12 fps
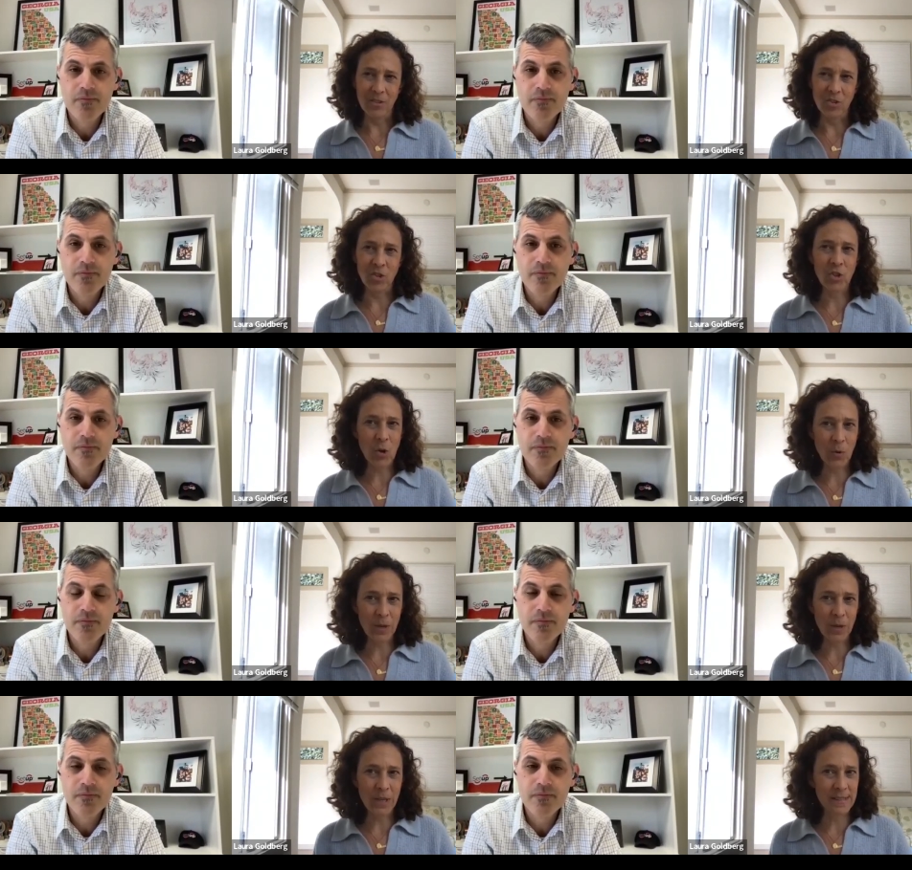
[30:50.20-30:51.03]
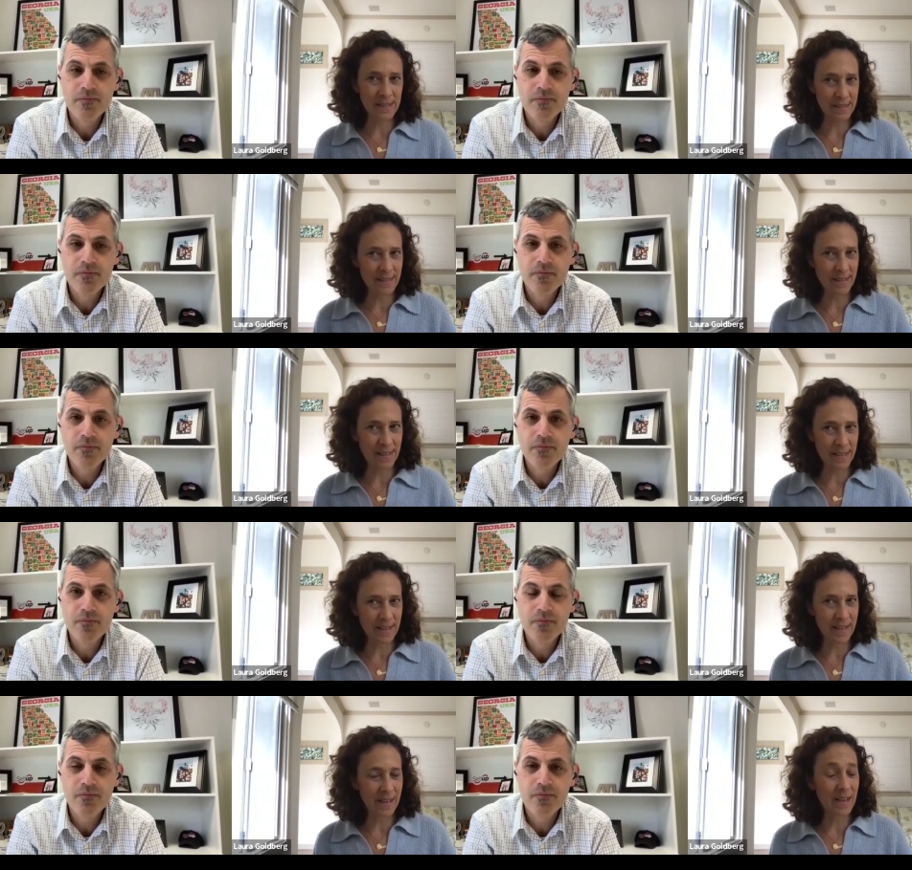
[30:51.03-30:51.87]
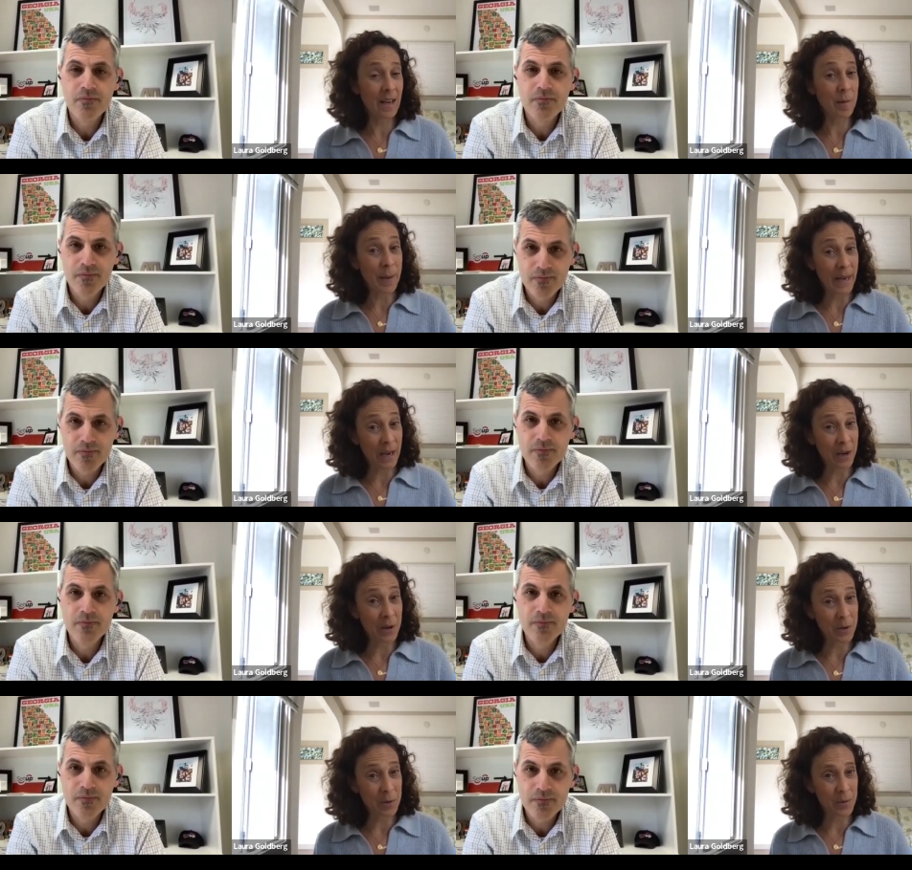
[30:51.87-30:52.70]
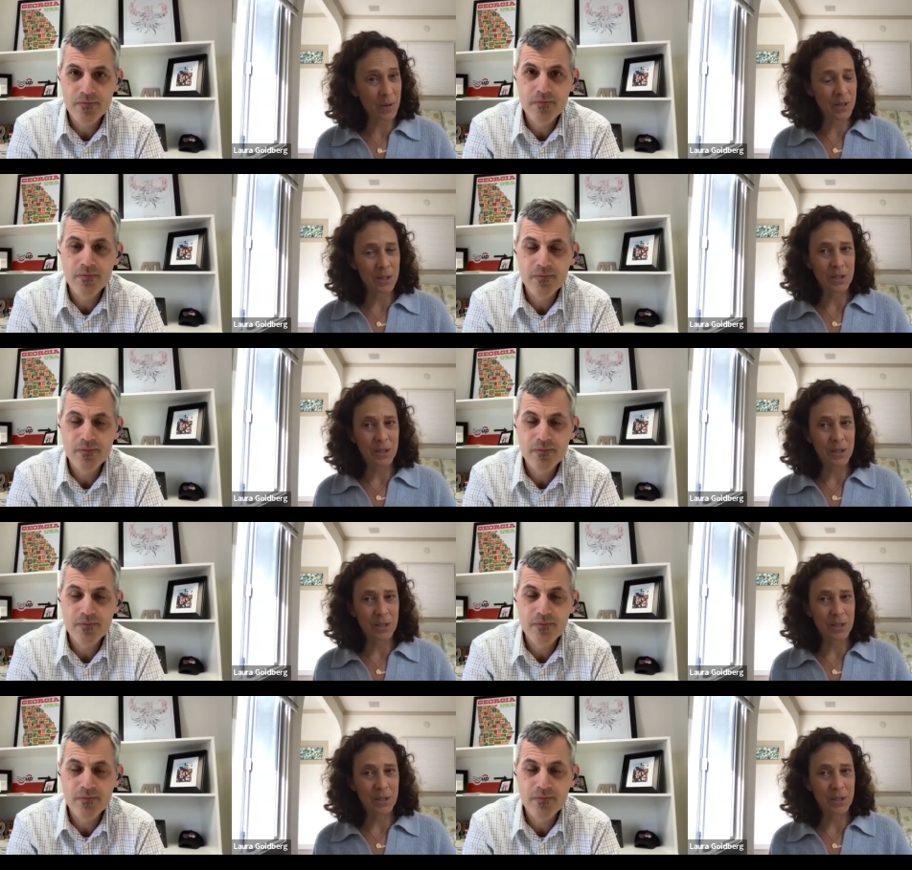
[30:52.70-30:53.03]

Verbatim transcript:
Speaker 1: so consistent about